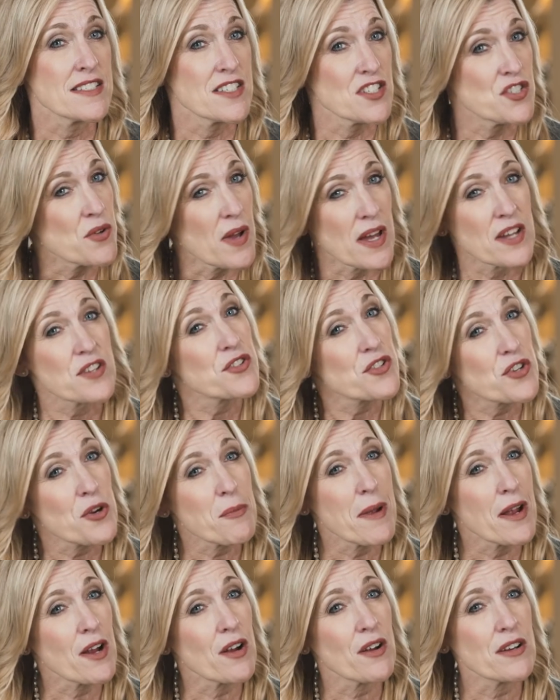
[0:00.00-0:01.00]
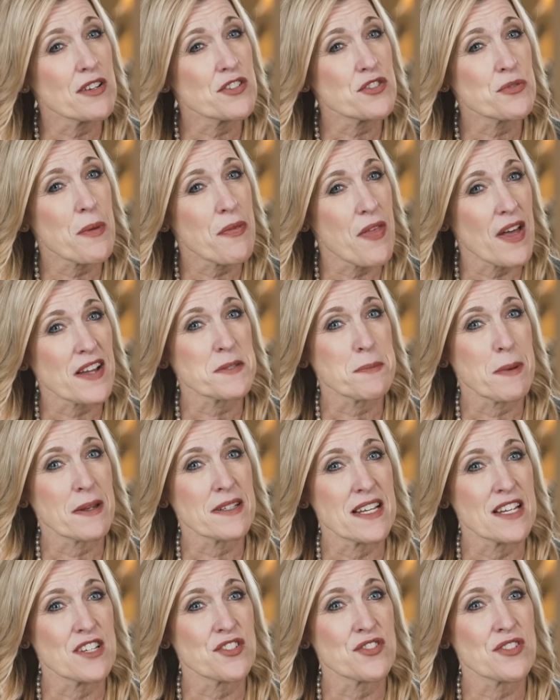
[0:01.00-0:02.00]
Did you enter your marriage with
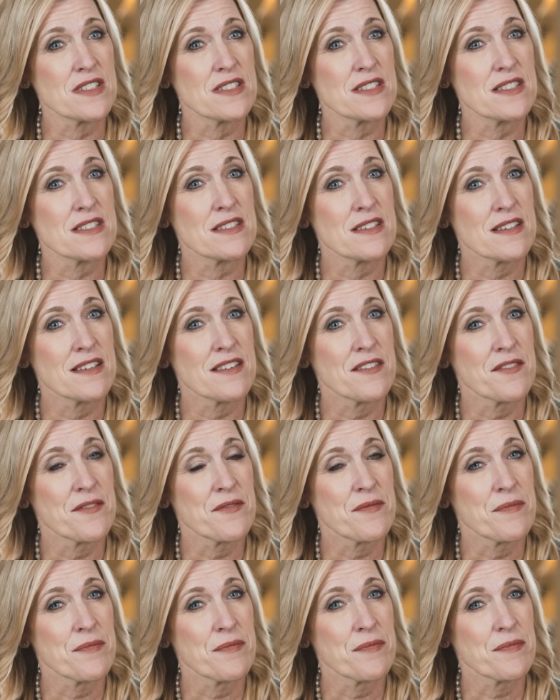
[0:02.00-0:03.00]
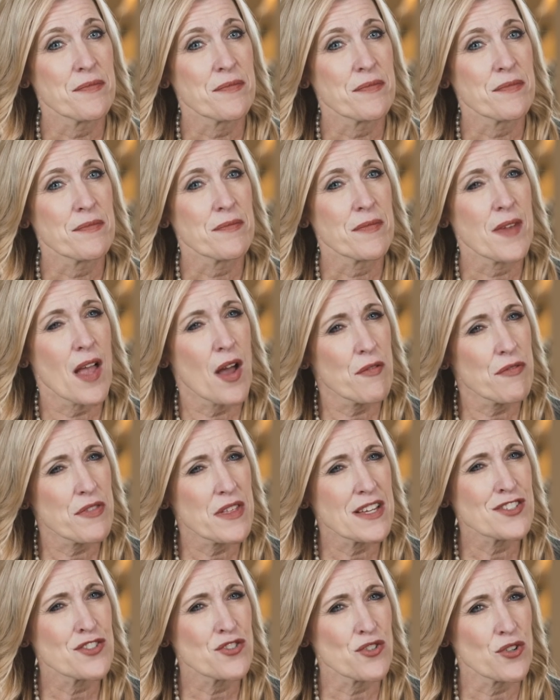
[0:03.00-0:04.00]
expectations? How have
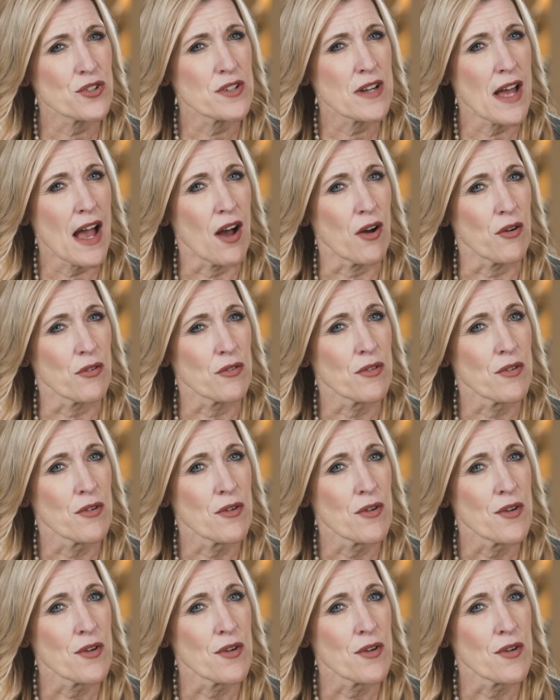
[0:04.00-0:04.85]
things turned out?